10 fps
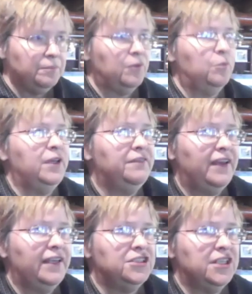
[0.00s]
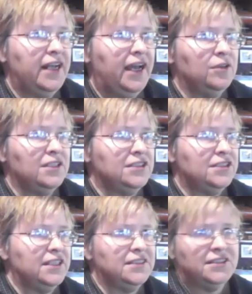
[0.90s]
but we've aged it out at
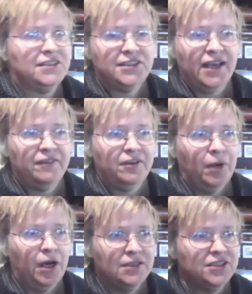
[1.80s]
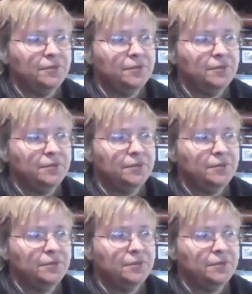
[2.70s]
6 to 7 months.